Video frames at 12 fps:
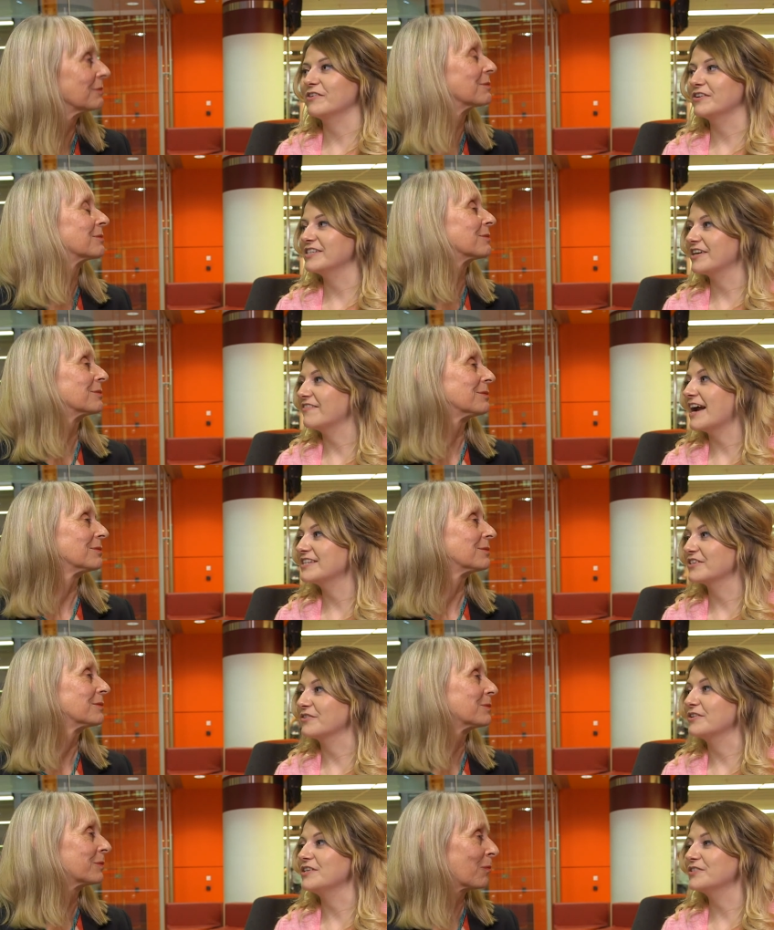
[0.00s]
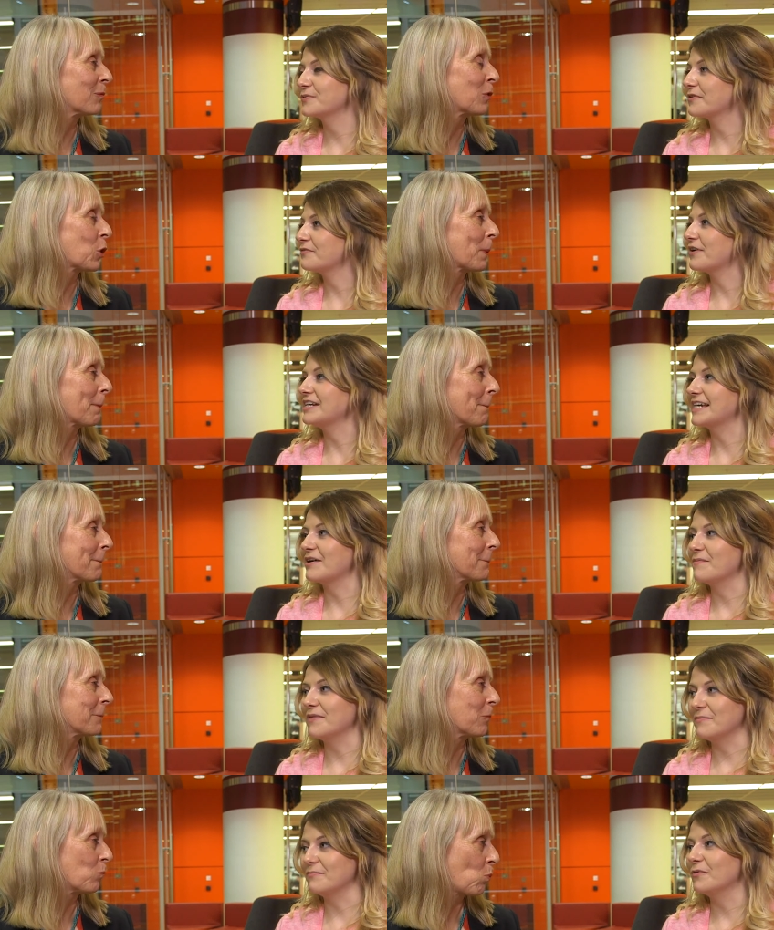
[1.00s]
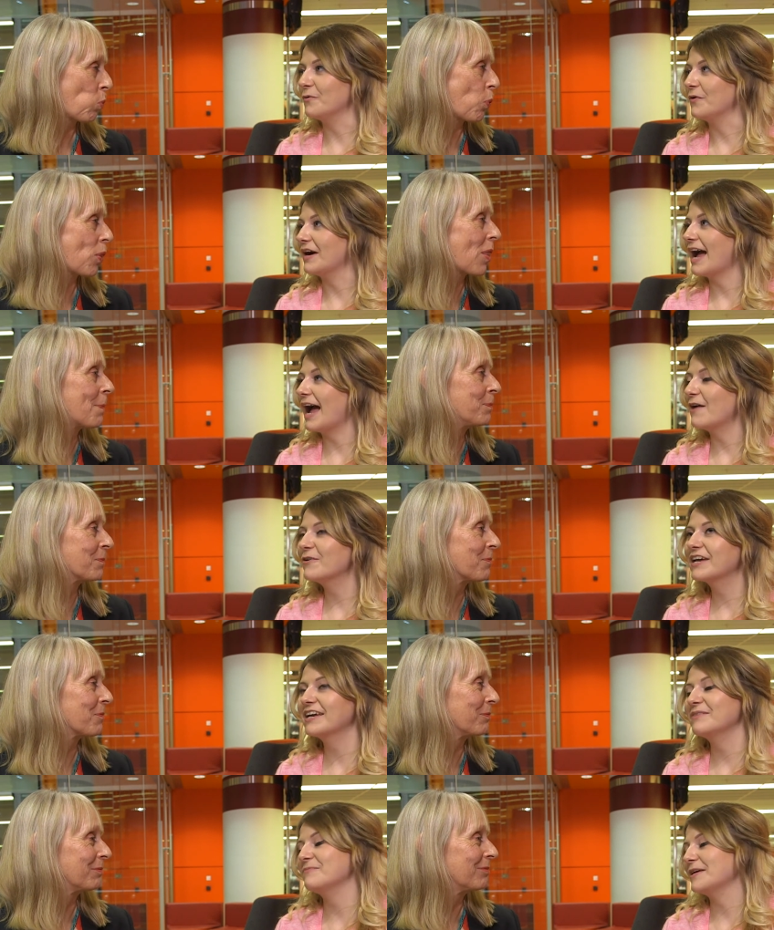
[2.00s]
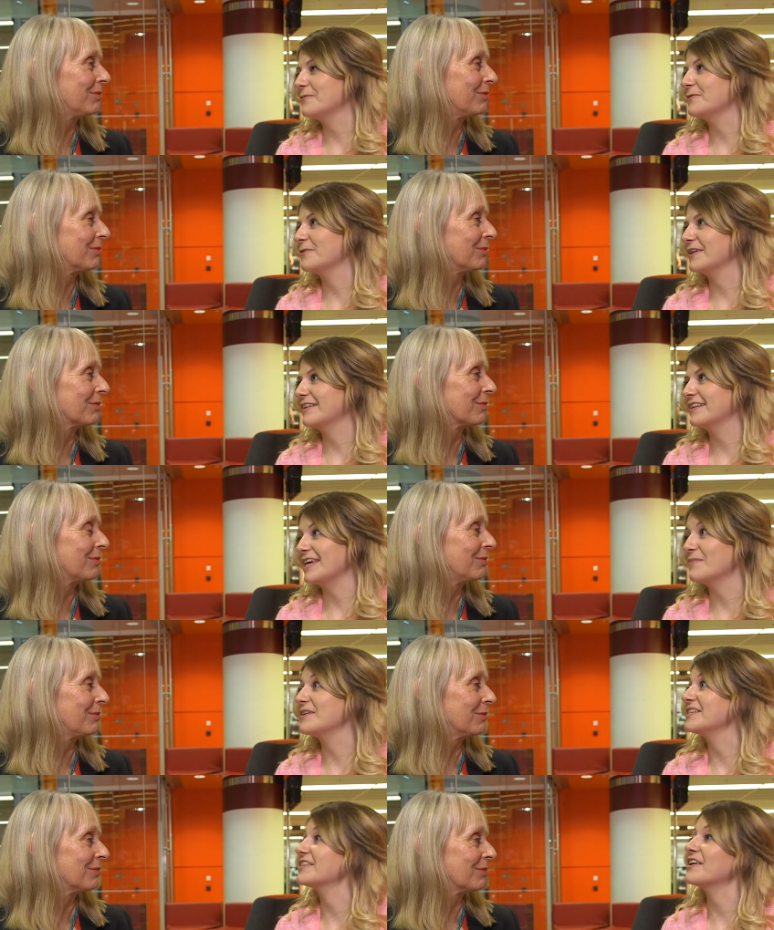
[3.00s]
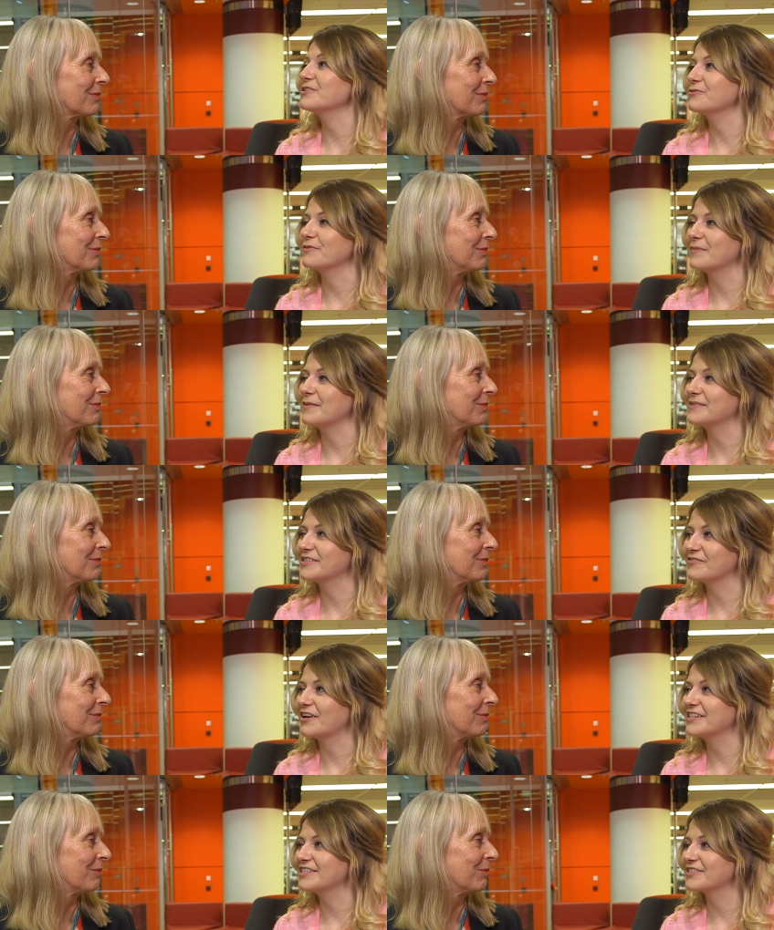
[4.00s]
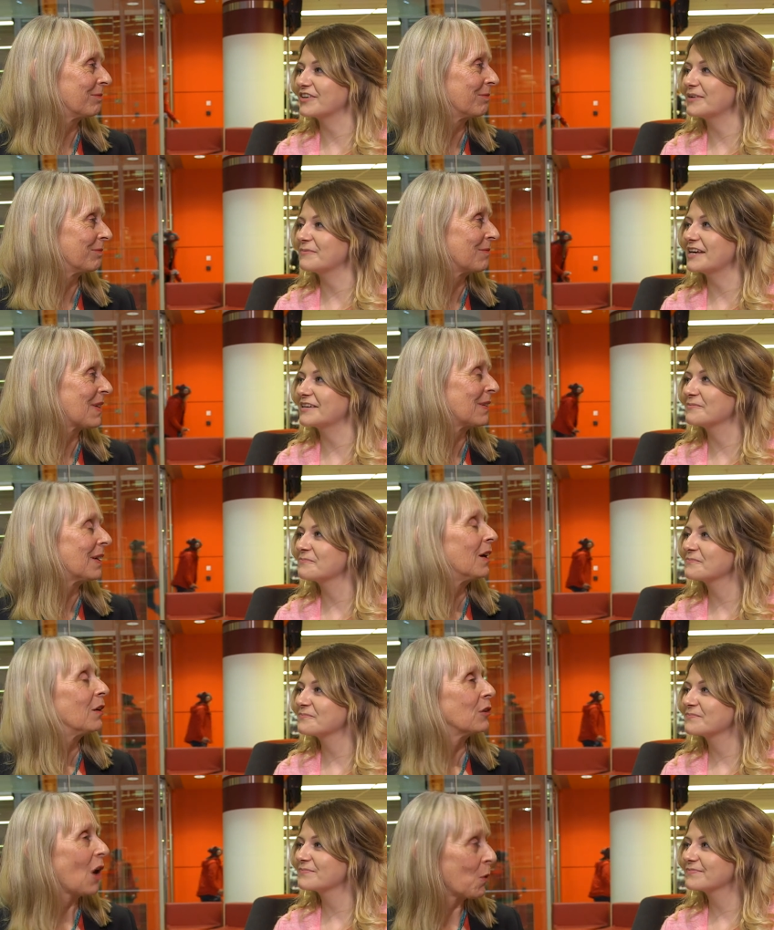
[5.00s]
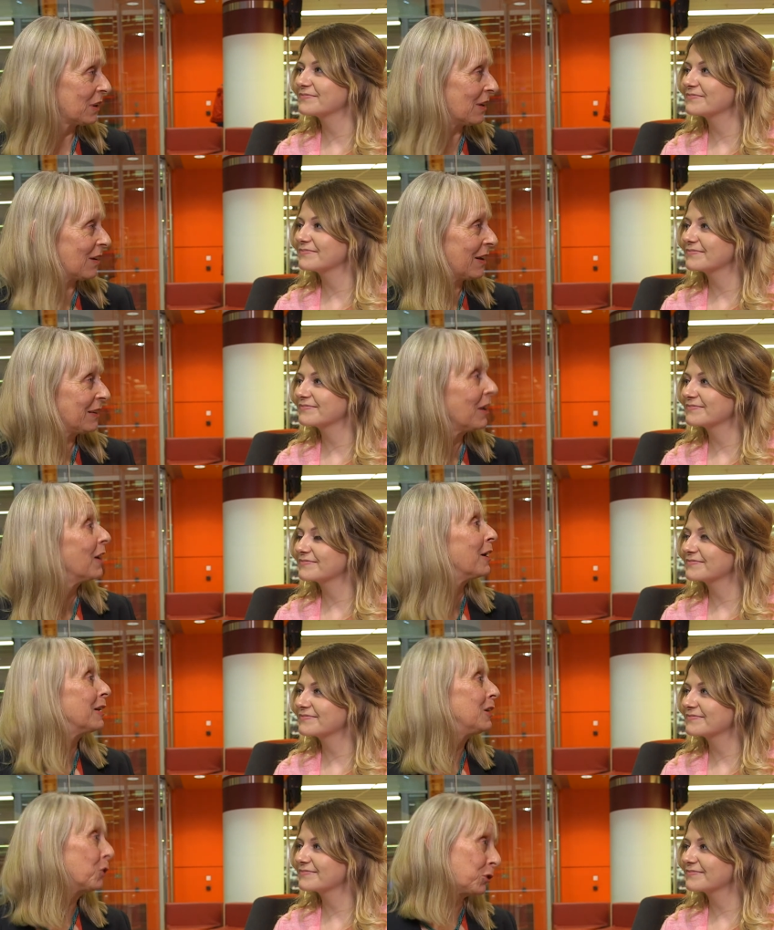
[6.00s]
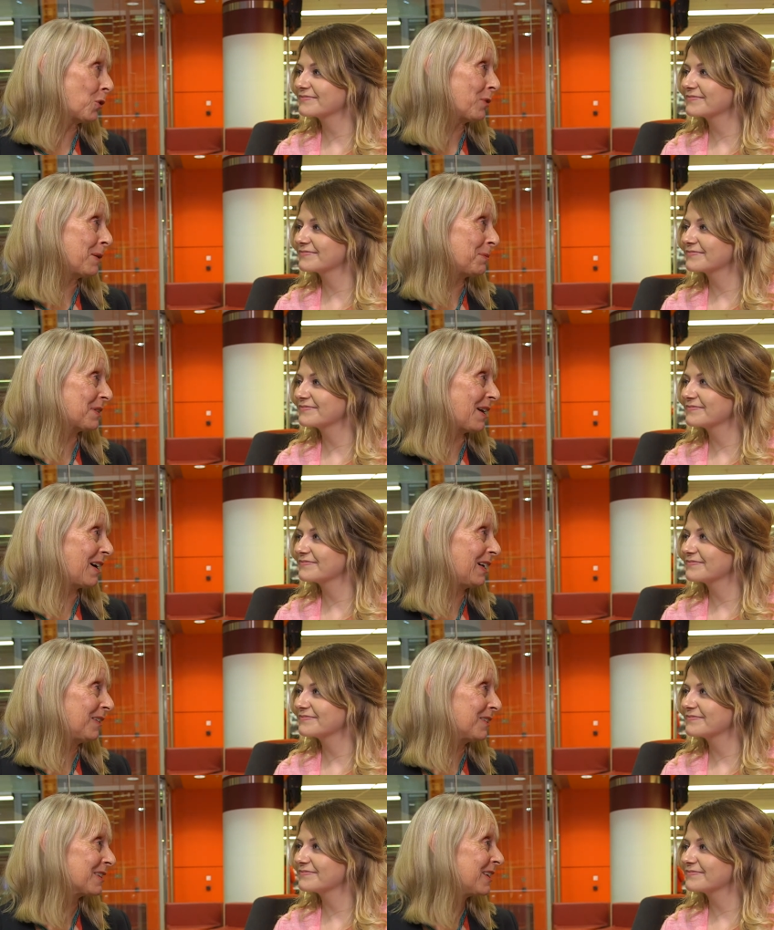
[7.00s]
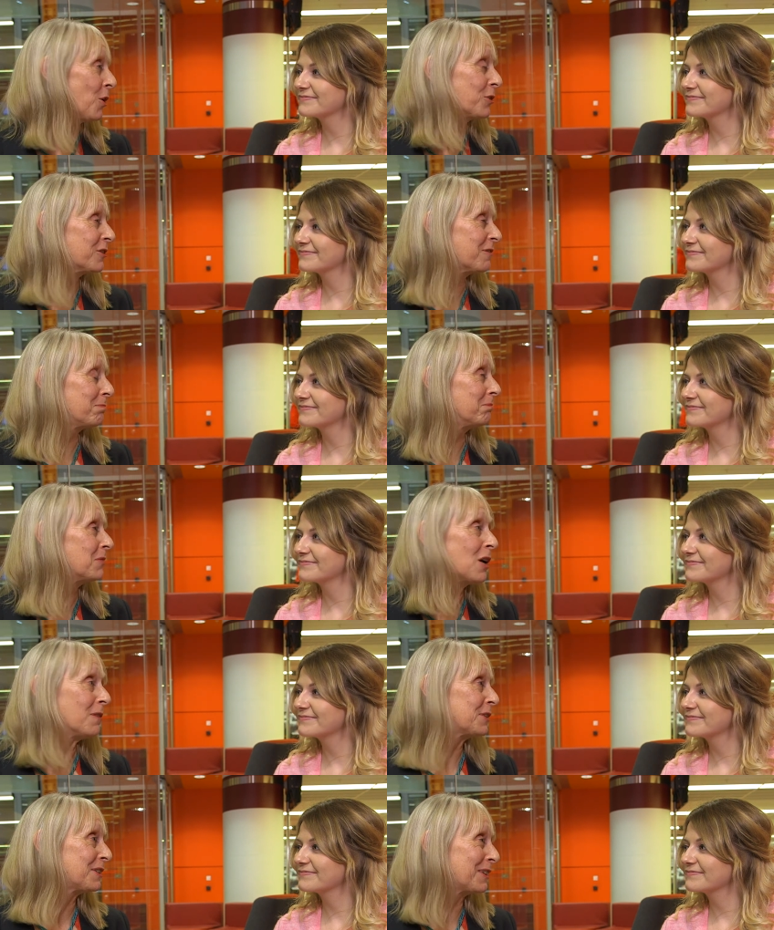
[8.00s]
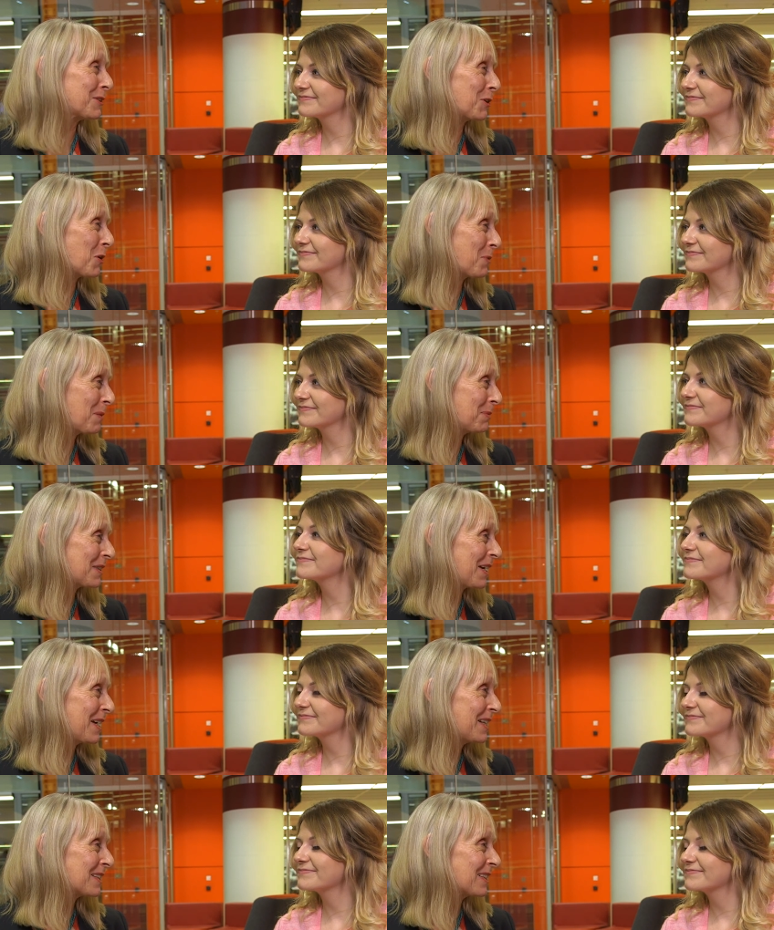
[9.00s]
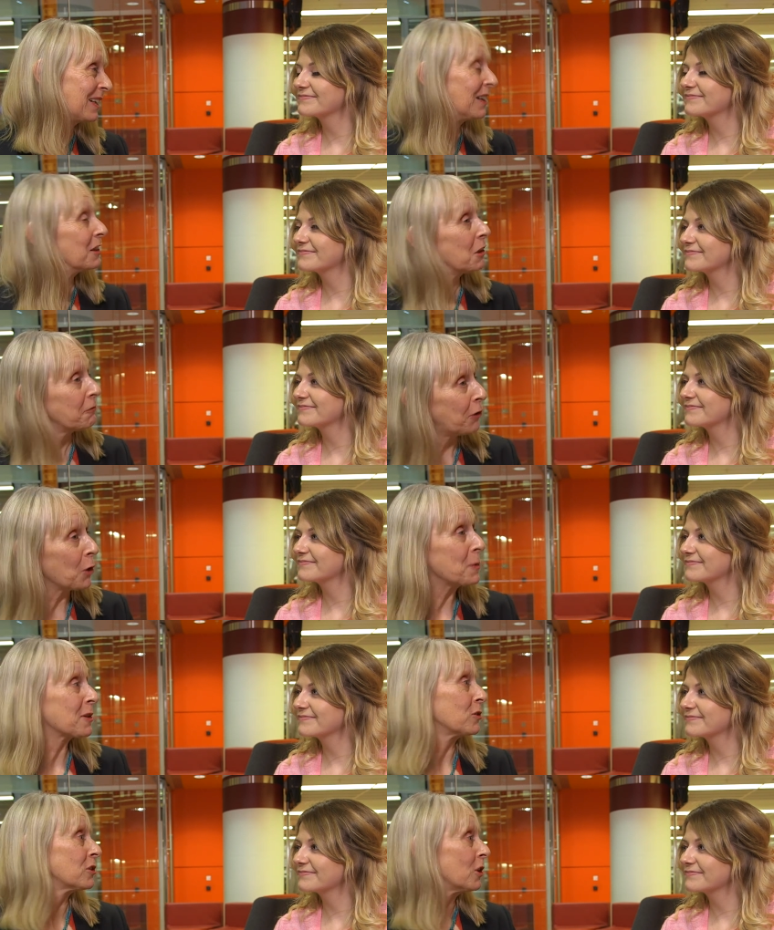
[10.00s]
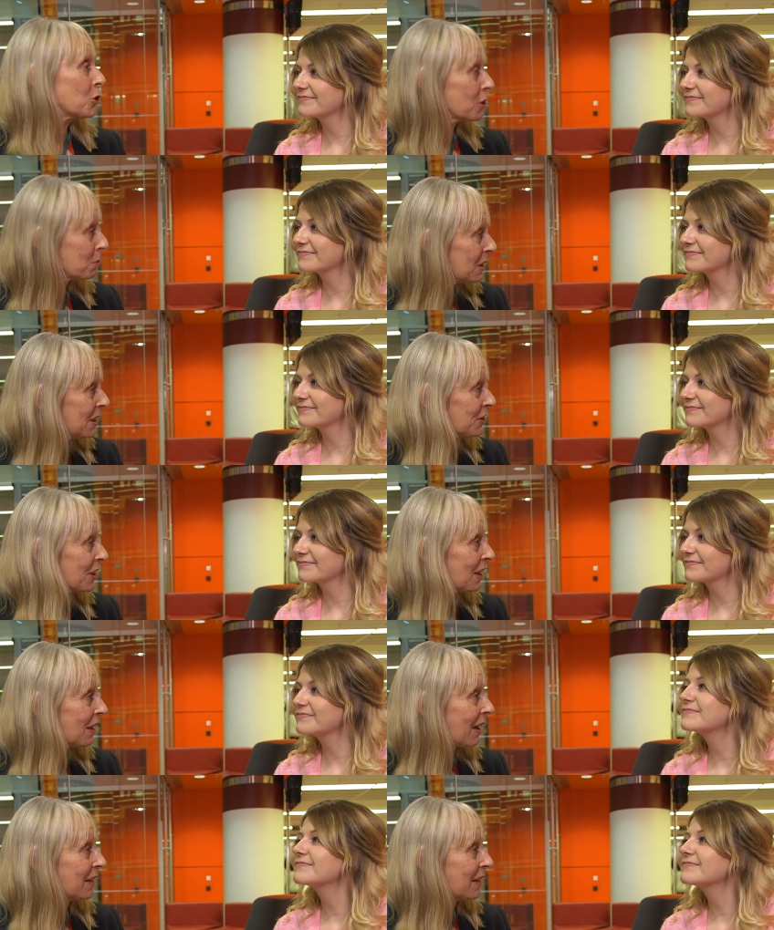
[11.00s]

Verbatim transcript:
Speaker 1: you're a director or you just want to find out a bit more, how mm. can people keep in touch with BBC Writers Room then?
Speaker 2: Go online look at our website. There's lots of marvellous things on our website. Follow us on social media